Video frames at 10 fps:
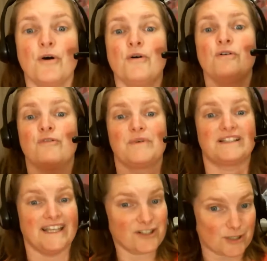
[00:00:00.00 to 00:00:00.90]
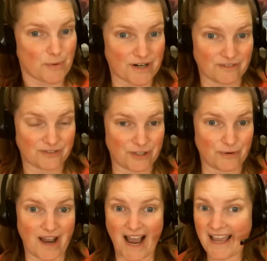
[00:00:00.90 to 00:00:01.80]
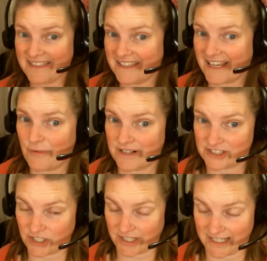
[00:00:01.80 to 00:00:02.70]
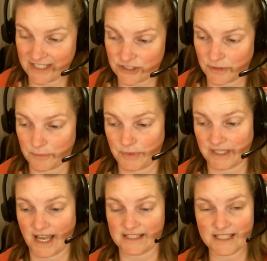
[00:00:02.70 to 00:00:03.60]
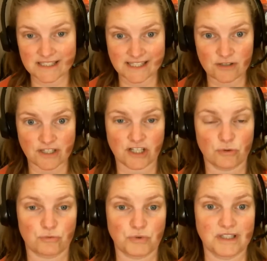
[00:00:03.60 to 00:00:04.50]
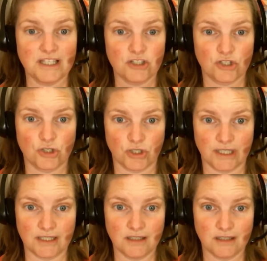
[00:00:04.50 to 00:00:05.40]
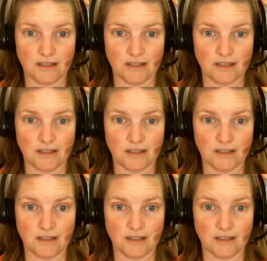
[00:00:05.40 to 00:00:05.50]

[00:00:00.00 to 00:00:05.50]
From a teacher's point of view, I think I want to start getting into it because it sounds like a really good